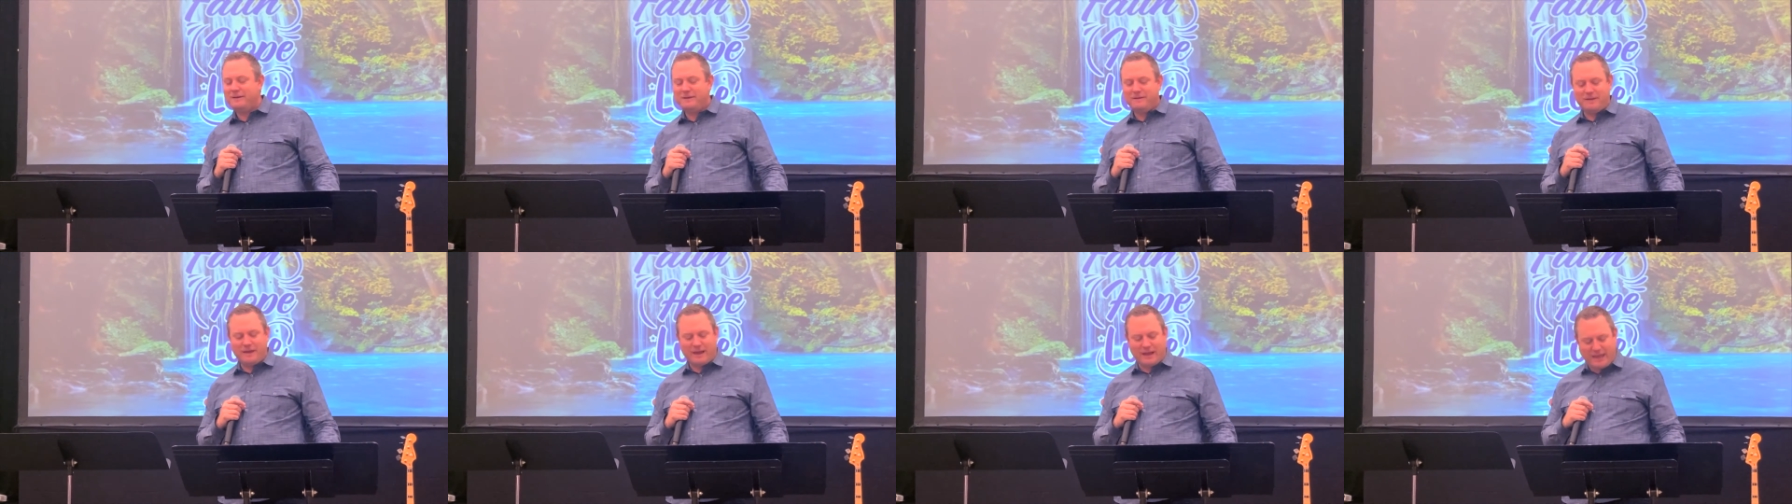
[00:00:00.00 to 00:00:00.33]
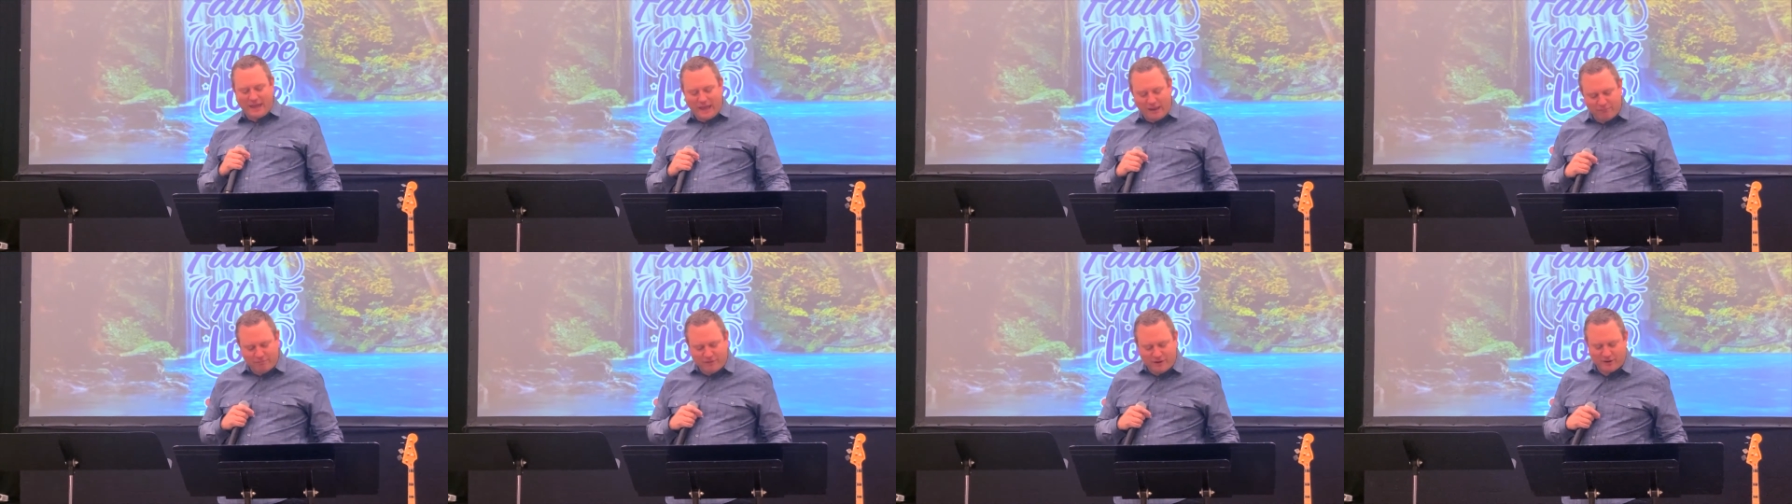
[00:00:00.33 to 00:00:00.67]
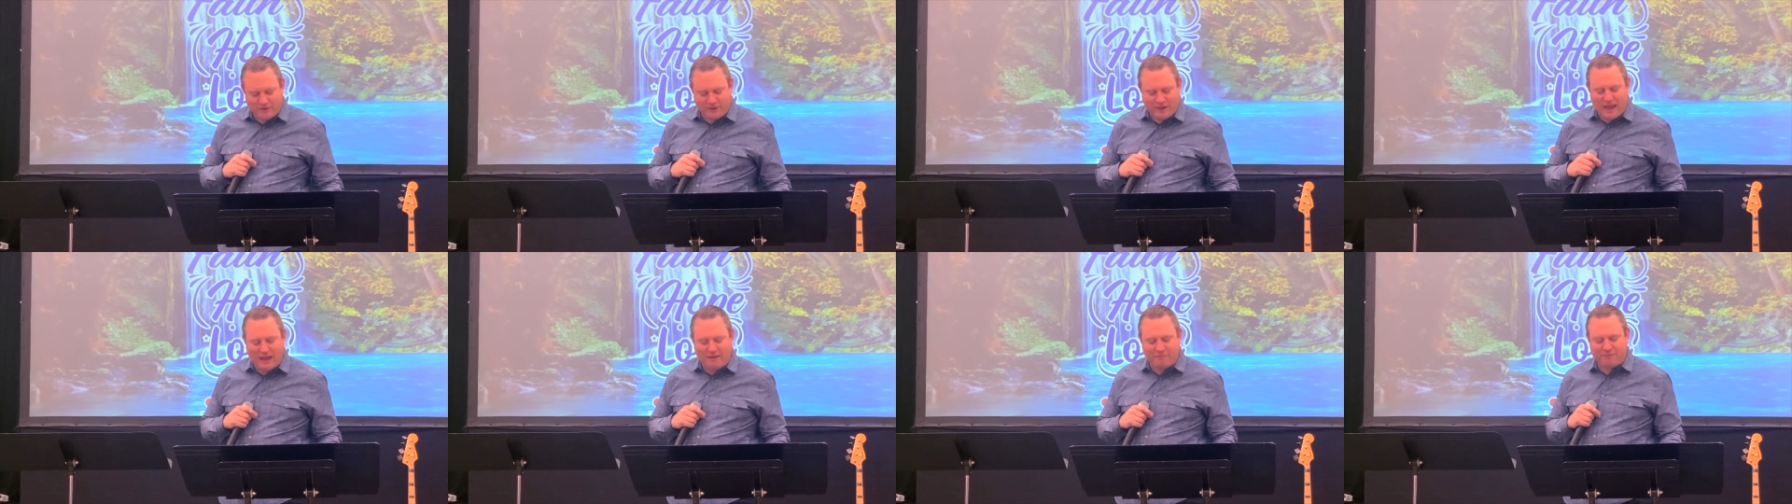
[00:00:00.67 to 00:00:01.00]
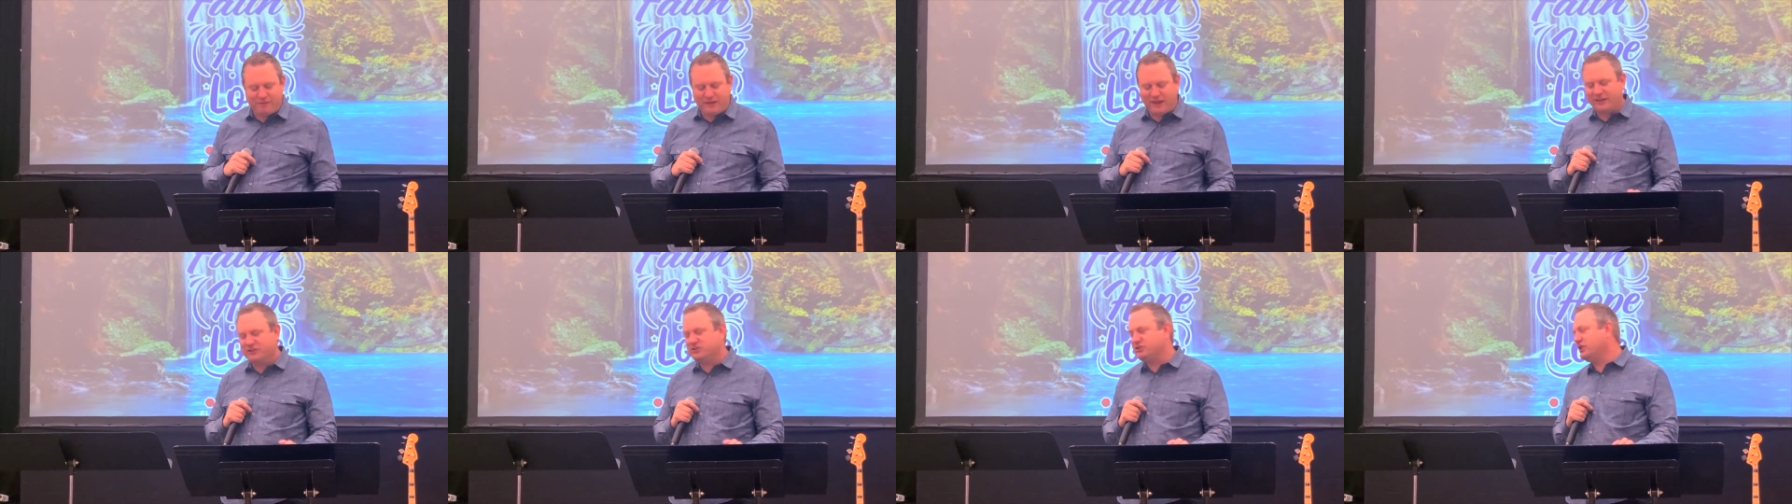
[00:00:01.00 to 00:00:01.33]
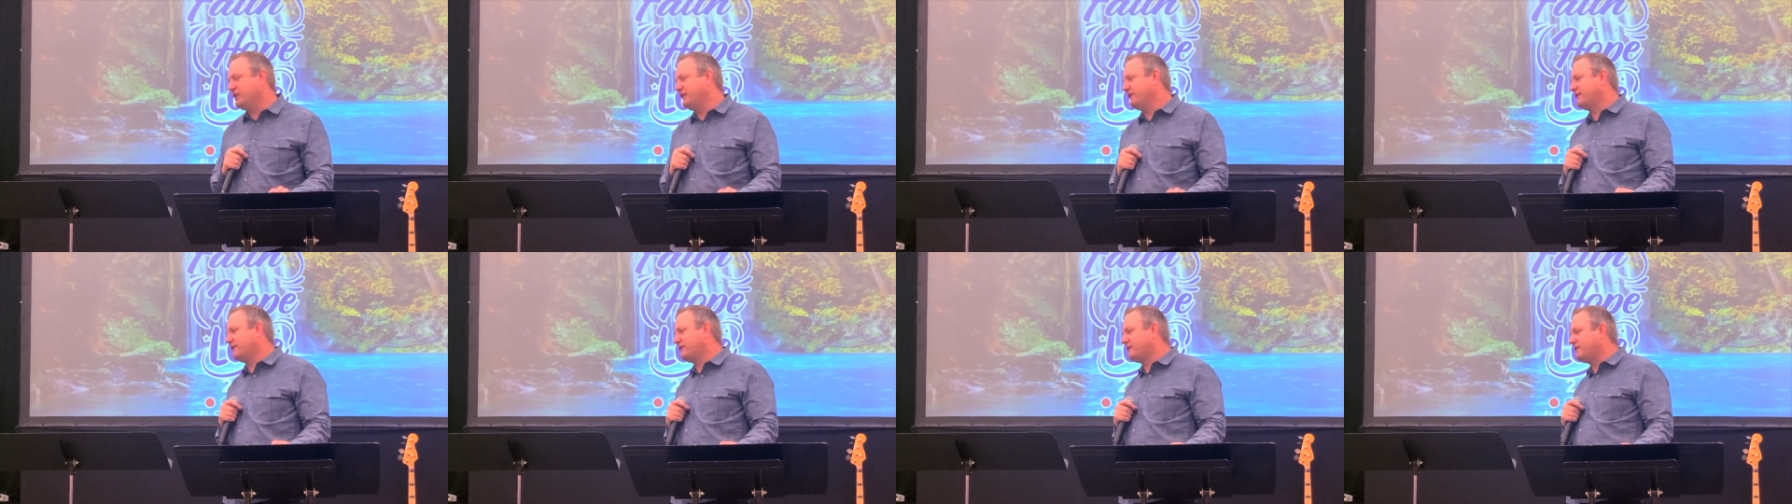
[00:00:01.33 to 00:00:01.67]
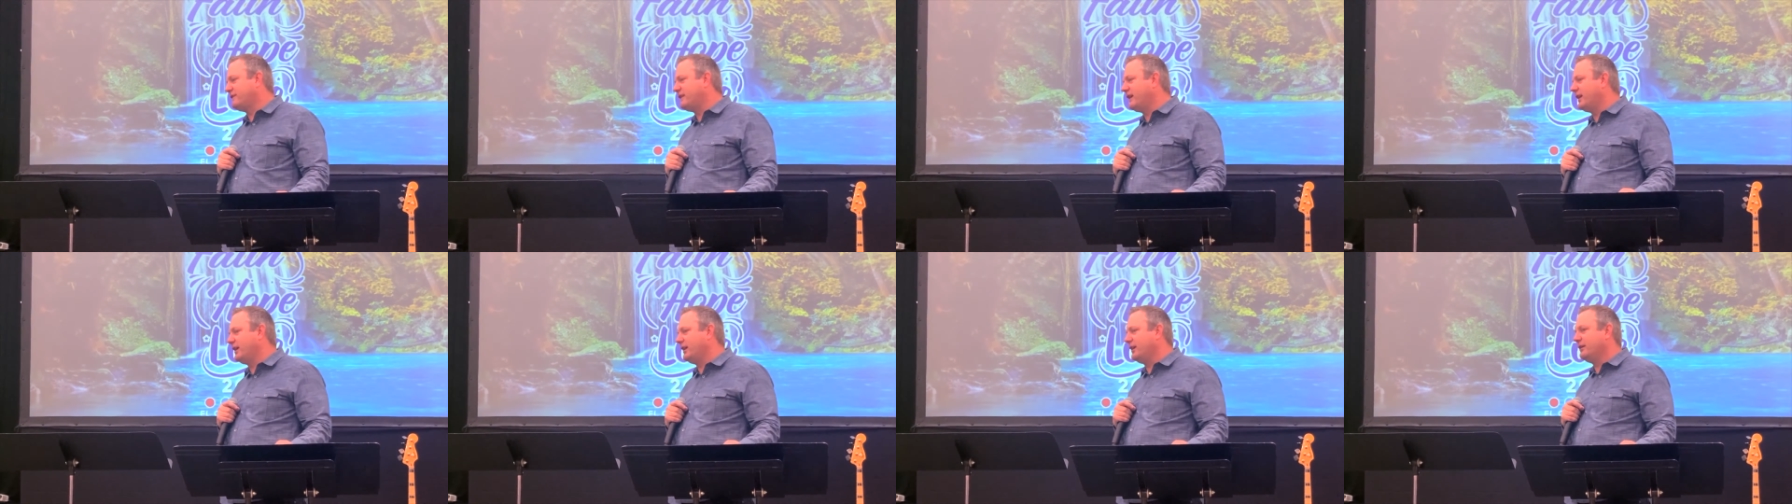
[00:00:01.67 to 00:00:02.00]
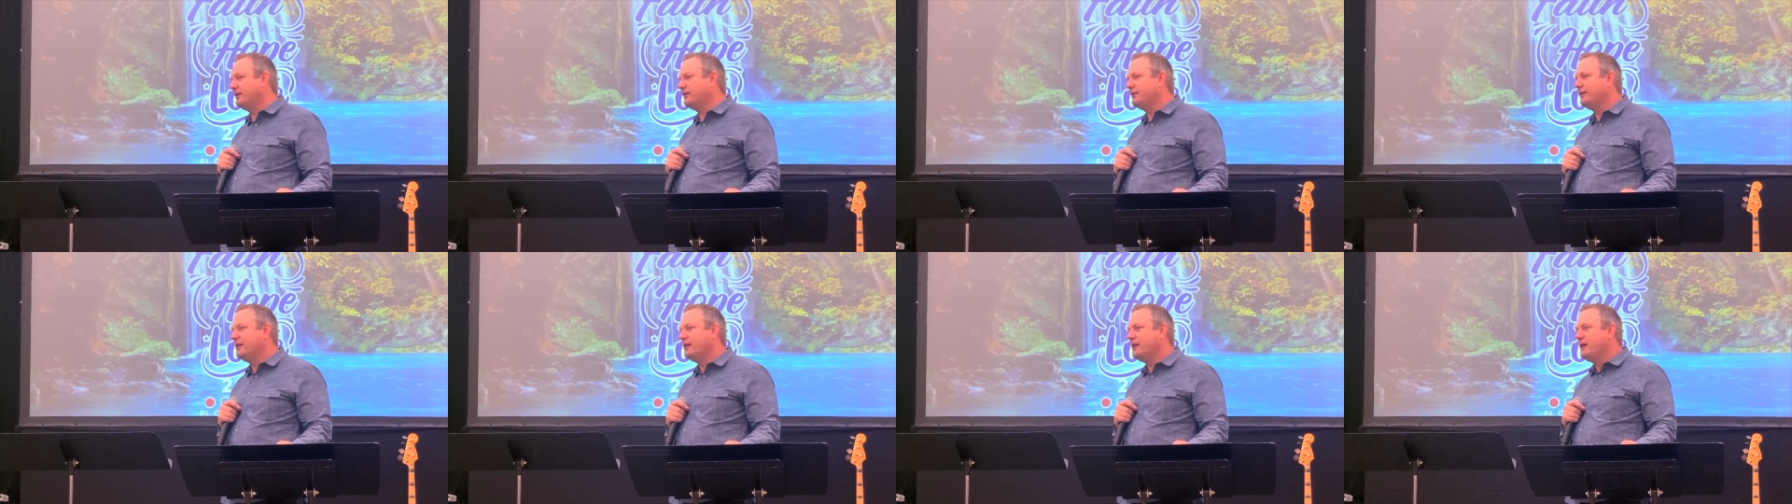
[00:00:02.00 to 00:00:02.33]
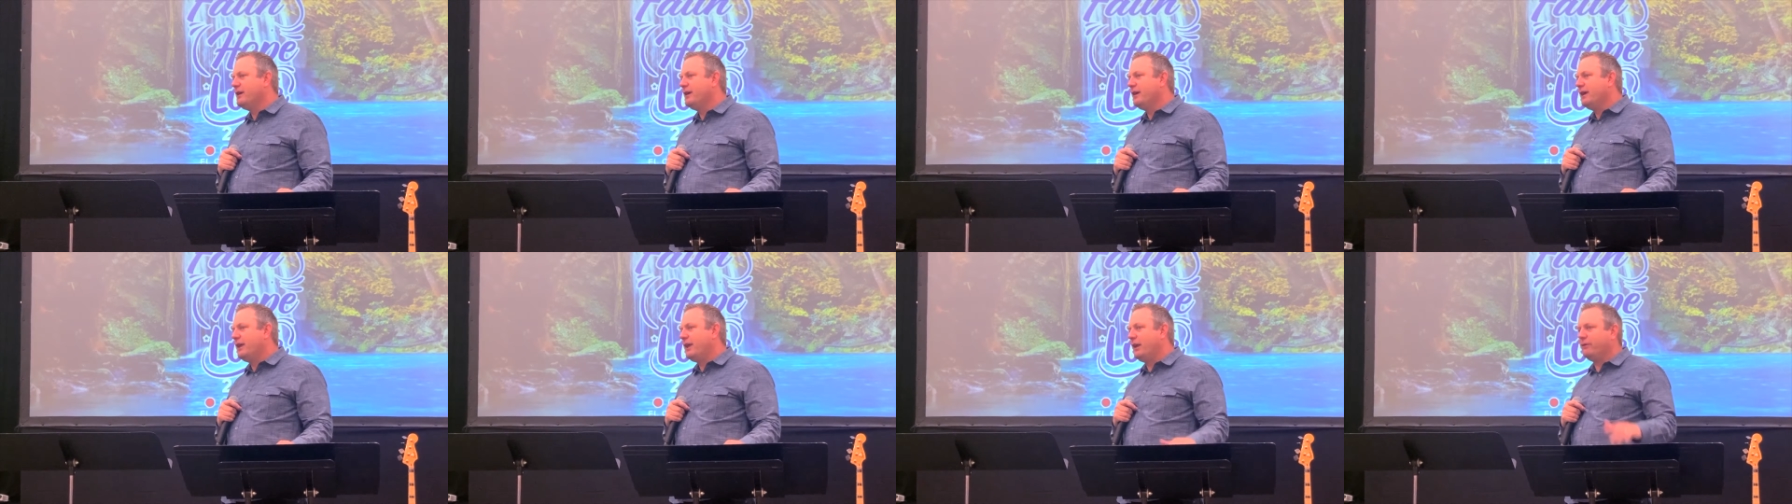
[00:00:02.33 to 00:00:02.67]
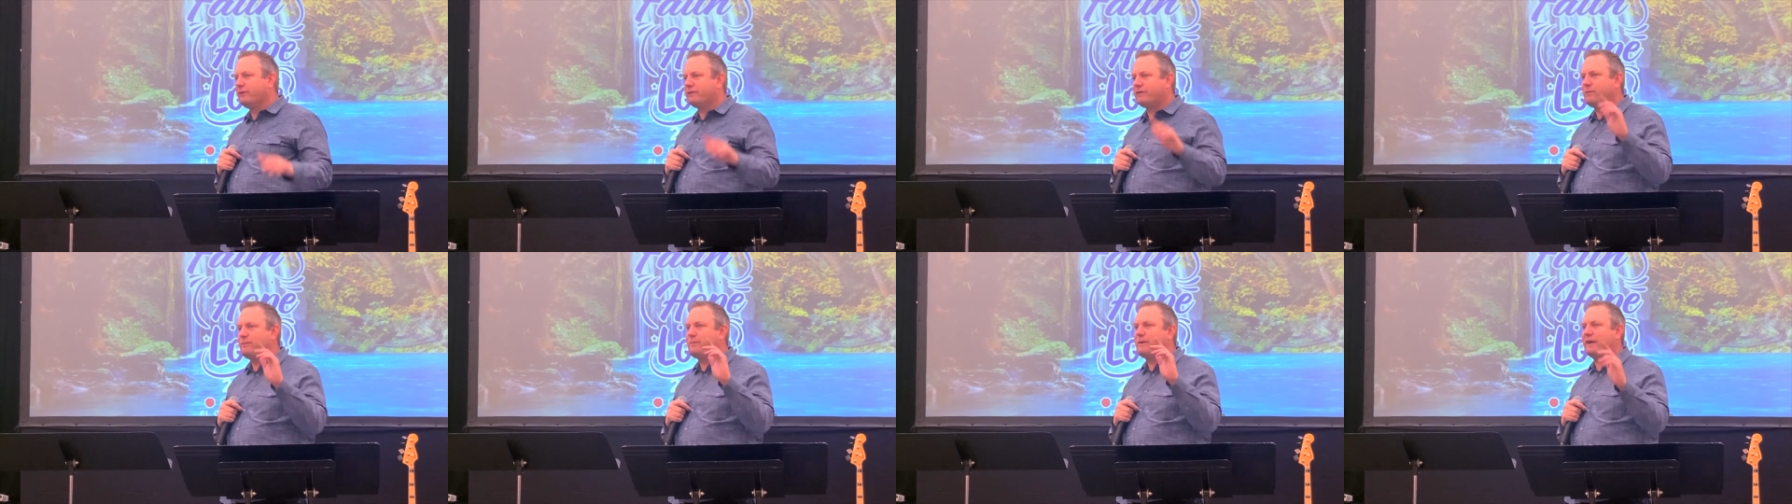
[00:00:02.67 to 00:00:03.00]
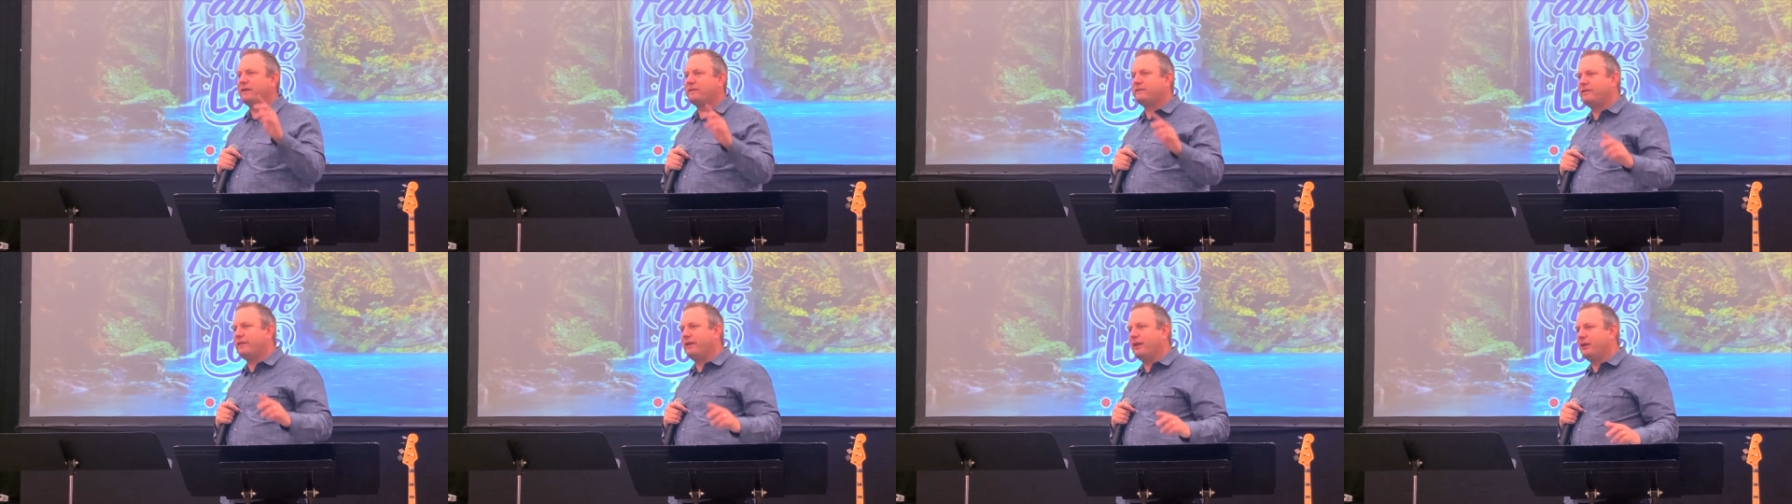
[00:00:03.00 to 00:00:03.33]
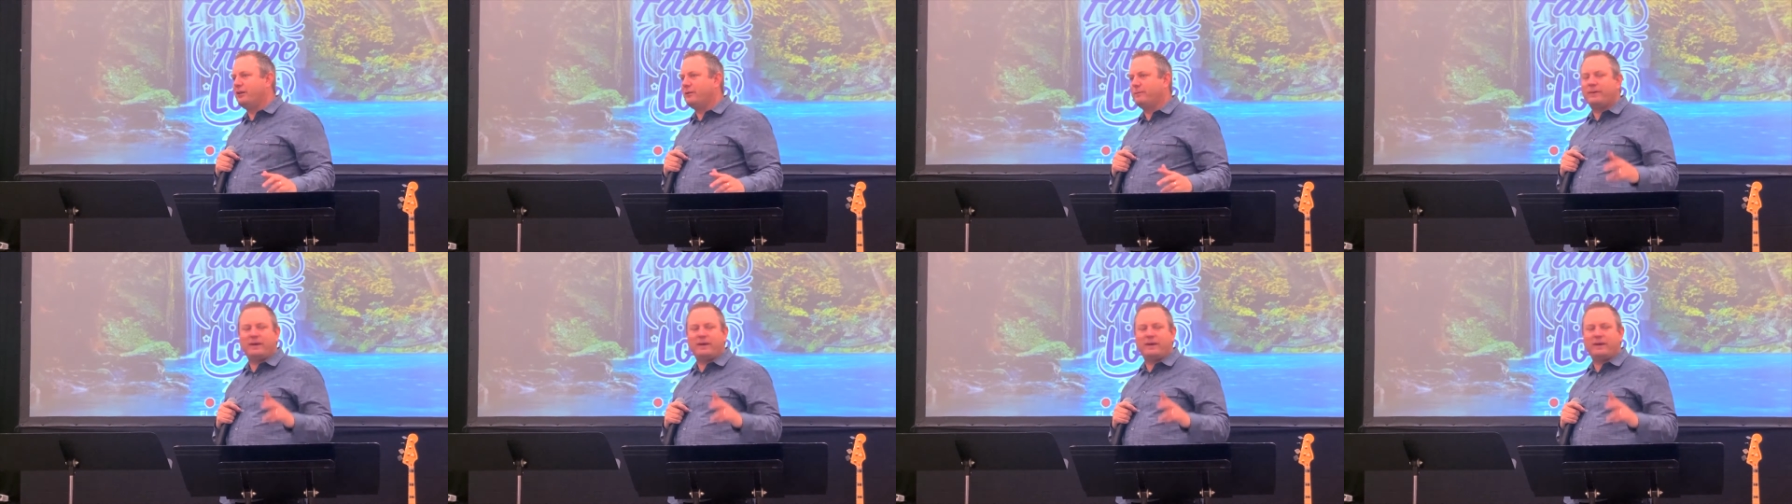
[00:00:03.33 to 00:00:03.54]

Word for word: that gave their life like Jesus did. He was the best leader.